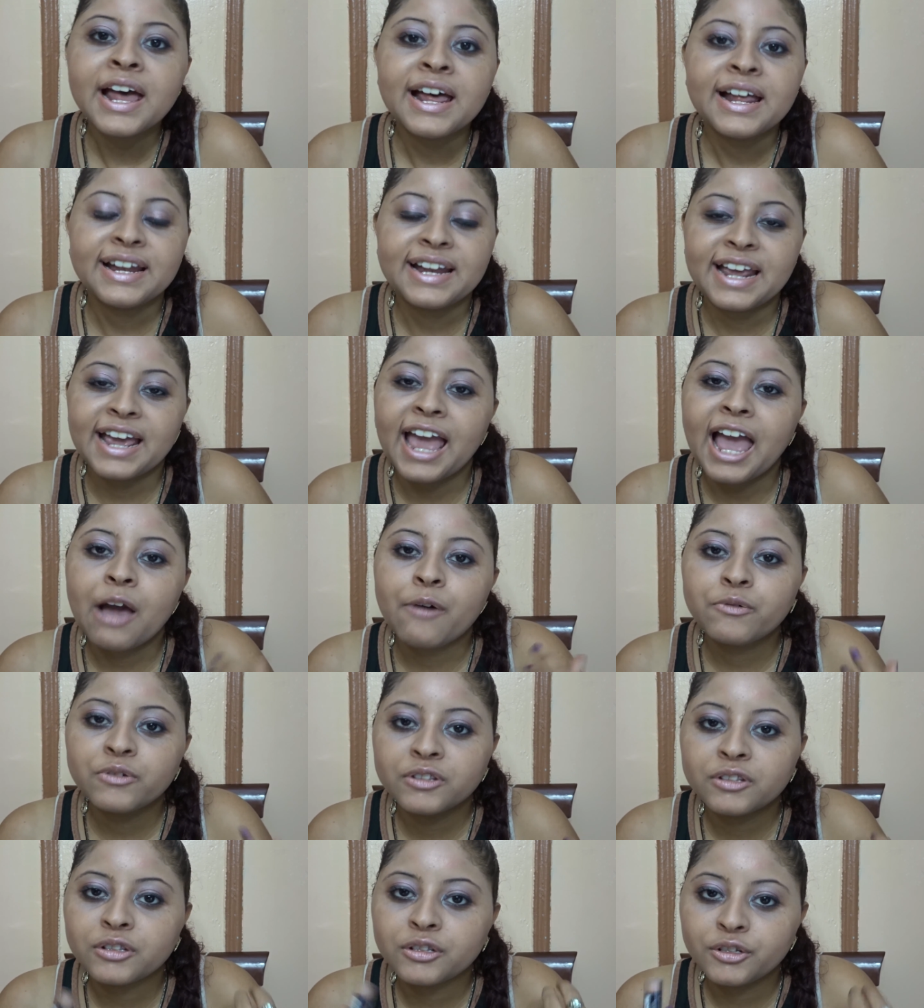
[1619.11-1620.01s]
Like, I
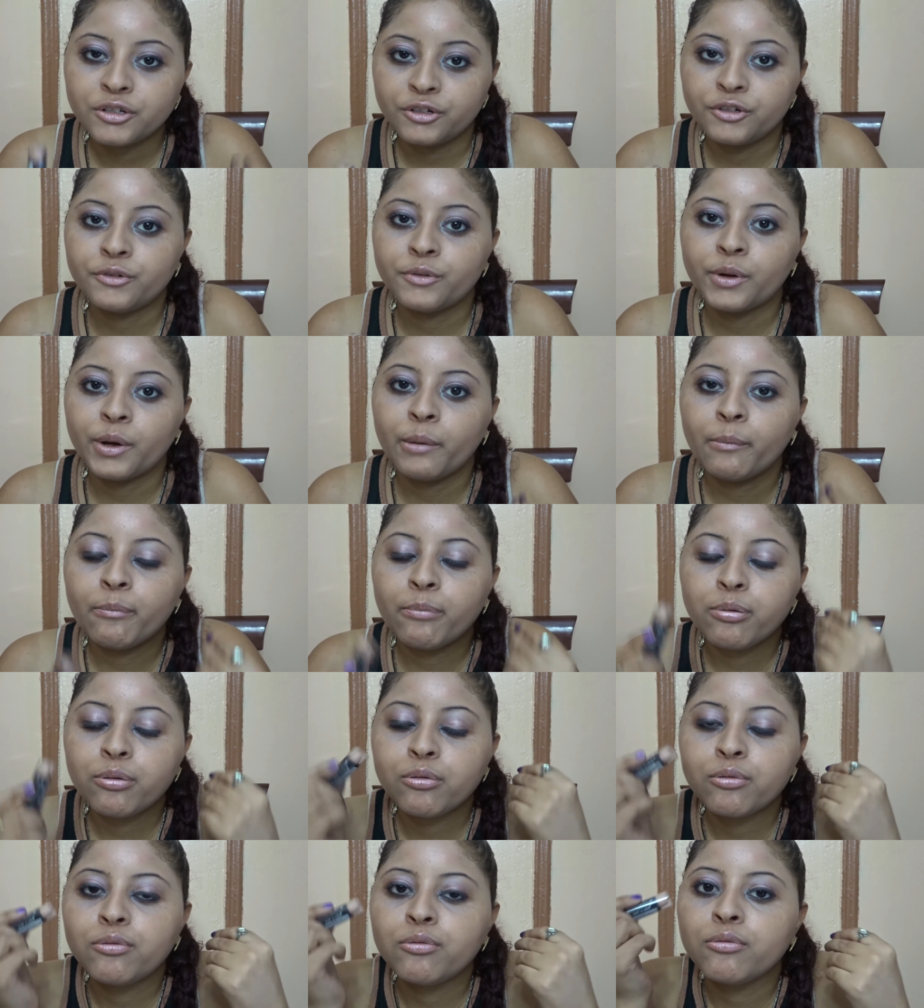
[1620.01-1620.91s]
was literally
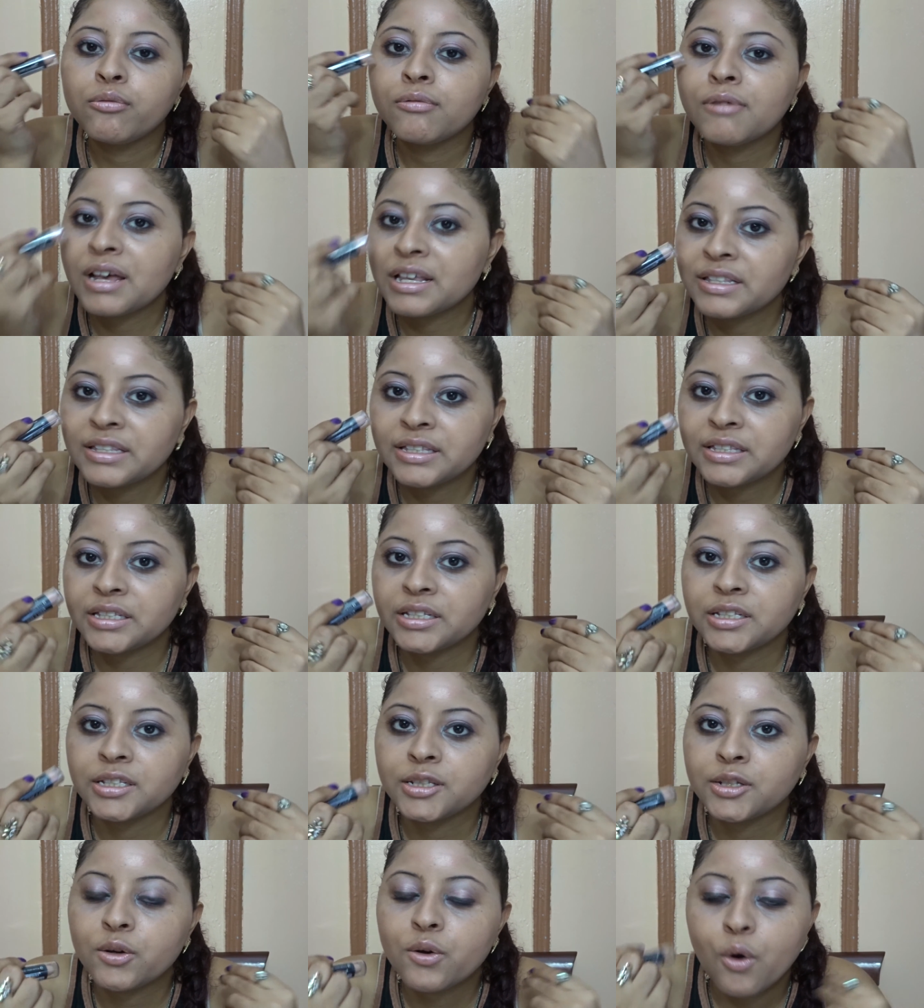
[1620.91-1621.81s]

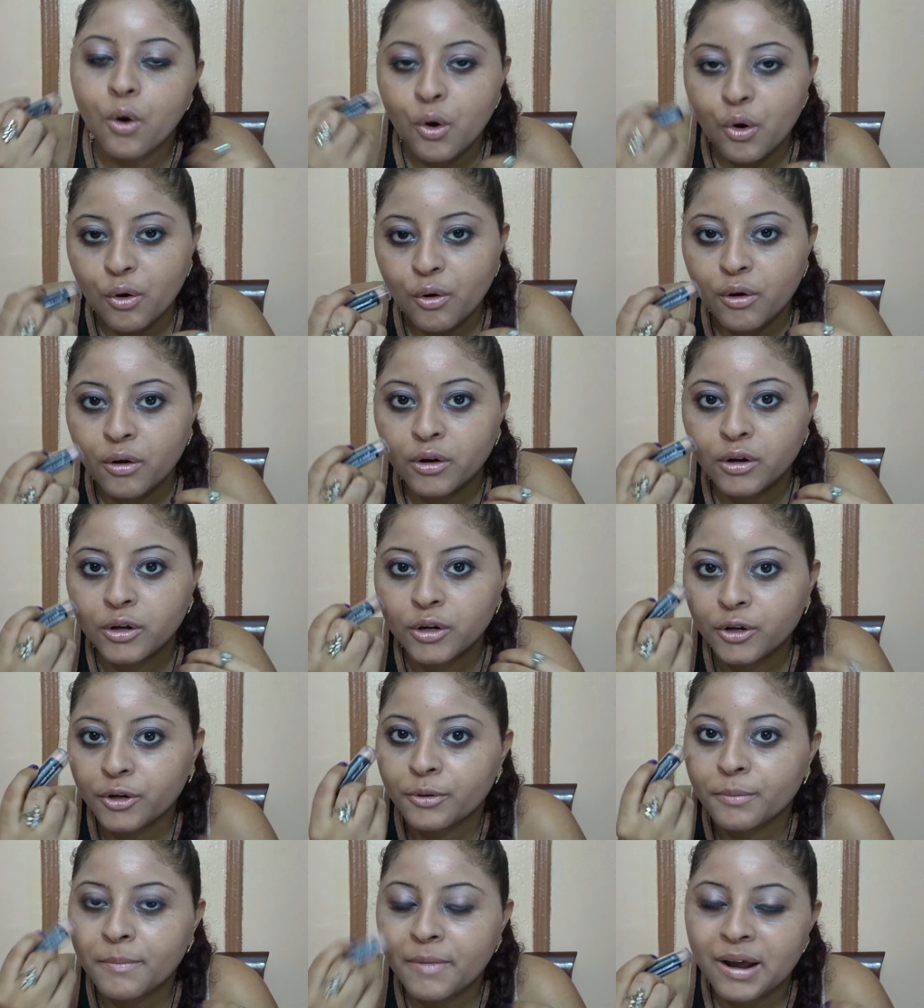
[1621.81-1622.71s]
pressing
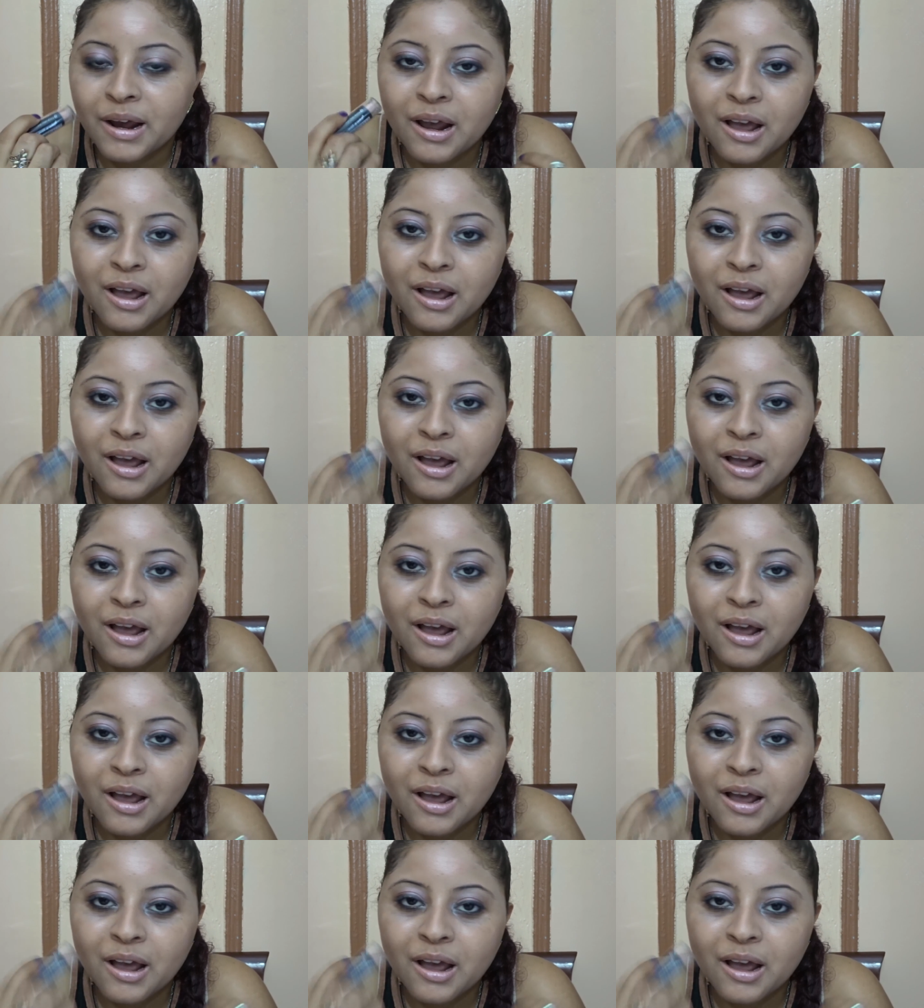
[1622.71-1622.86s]
under my